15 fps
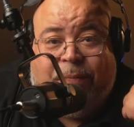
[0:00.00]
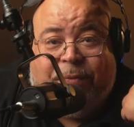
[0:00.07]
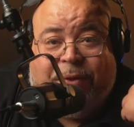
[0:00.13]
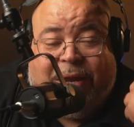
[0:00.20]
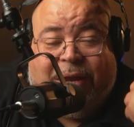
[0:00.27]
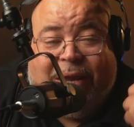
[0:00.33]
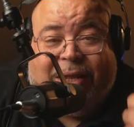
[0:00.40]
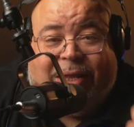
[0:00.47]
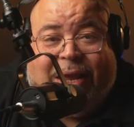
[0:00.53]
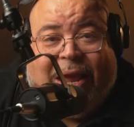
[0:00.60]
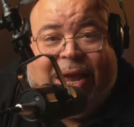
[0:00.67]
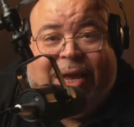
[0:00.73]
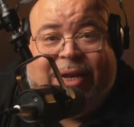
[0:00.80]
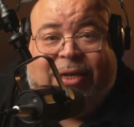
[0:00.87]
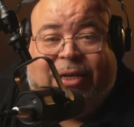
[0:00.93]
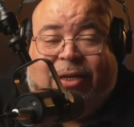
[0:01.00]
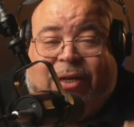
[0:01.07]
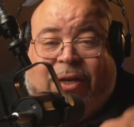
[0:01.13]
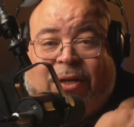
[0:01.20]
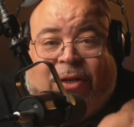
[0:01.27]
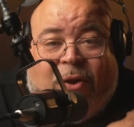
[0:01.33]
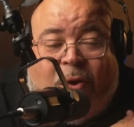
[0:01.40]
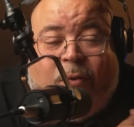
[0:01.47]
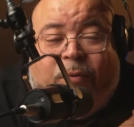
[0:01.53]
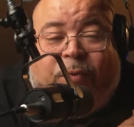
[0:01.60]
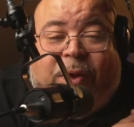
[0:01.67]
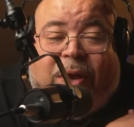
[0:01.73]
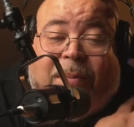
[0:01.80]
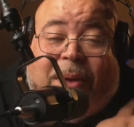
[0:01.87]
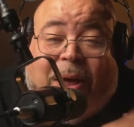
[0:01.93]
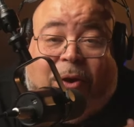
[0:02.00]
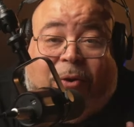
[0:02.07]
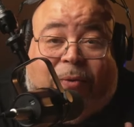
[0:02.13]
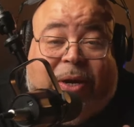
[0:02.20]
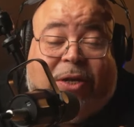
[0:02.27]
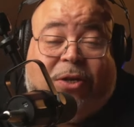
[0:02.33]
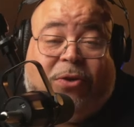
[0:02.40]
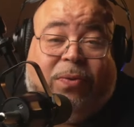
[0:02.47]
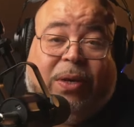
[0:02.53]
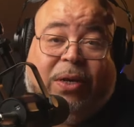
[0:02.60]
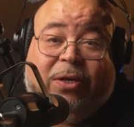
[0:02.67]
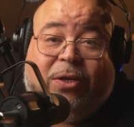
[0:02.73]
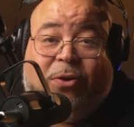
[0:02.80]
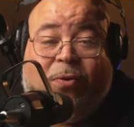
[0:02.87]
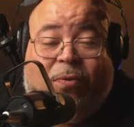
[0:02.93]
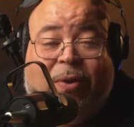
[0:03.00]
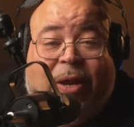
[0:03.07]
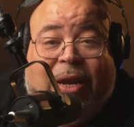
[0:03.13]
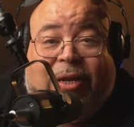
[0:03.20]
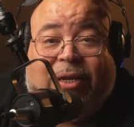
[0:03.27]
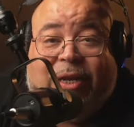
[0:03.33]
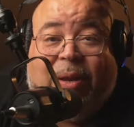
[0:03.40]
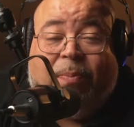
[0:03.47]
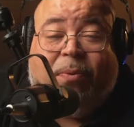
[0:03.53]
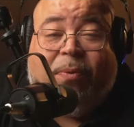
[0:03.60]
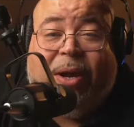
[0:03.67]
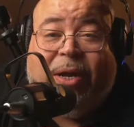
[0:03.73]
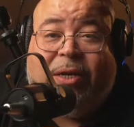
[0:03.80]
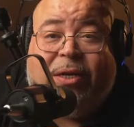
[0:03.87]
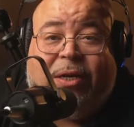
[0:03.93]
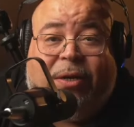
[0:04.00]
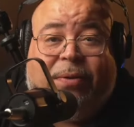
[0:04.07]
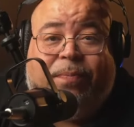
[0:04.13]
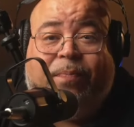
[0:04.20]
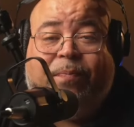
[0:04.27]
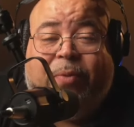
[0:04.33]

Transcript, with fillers: to get the edges because the whole thing about green screen is to create a separation